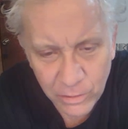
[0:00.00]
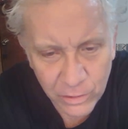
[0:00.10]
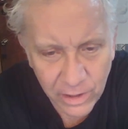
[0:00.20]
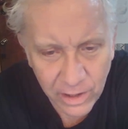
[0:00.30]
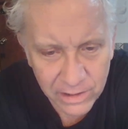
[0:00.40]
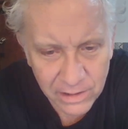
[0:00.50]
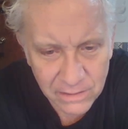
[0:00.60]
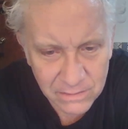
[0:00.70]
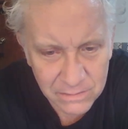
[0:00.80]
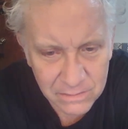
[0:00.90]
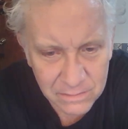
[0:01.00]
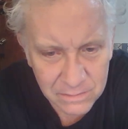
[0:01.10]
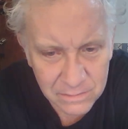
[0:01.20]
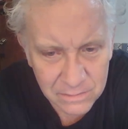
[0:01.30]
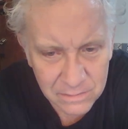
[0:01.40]
I don't credit,
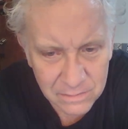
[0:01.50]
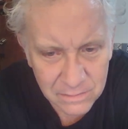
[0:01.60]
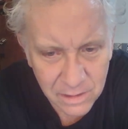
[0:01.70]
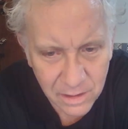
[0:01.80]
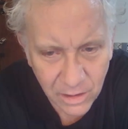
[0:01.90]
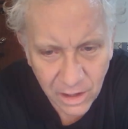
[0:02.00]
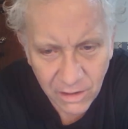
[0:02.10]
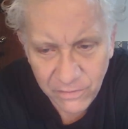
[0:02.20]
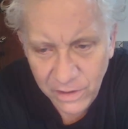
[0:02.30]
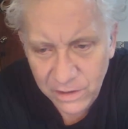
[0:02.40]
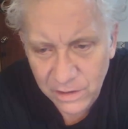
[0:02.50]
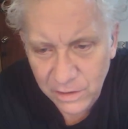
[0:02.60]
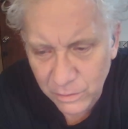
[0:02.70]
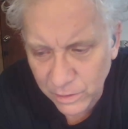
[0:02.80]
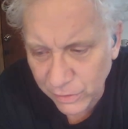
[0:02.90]
you know, I have
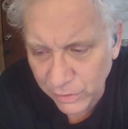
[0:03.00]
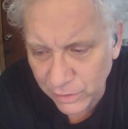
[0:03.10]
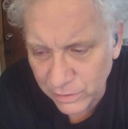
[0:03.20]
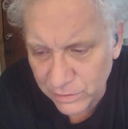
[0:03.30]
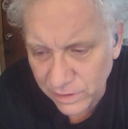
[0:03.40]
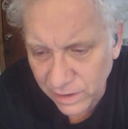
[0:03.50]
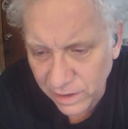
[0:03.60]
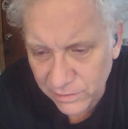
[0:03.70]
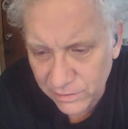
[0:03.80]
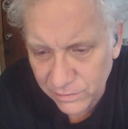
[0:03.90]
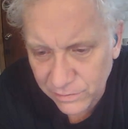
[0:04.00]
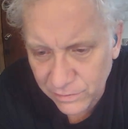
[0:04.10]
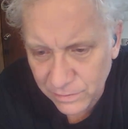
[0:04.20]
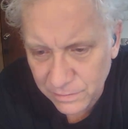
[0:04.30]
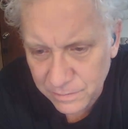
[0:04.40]
very little
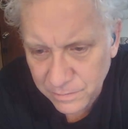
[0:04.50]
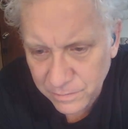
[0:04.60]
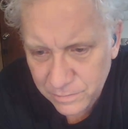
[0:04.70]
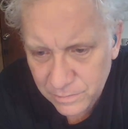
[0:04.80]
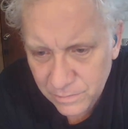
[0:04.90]
enthusiasm for